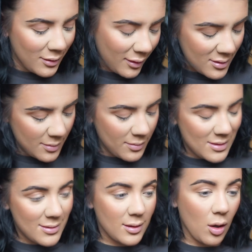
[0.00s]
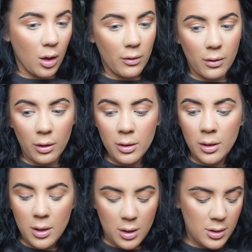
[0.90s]
Get some mascara on.
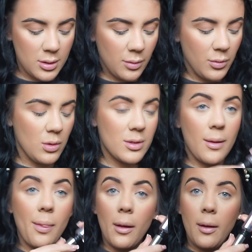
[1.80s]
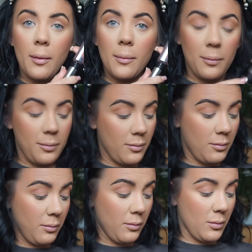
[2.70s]
So I'm using the
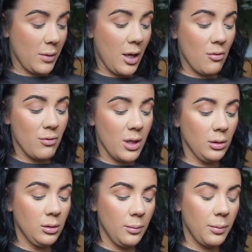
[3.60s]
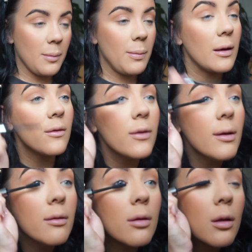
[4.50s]
They're Real by Benefit.